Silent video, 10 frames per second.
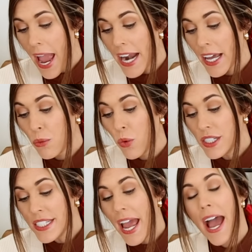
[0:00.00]
And I
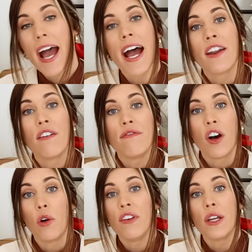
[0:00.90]
want to add
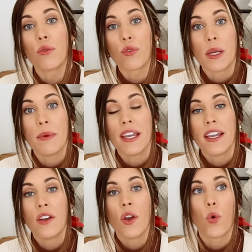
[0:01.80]
velvet ribbon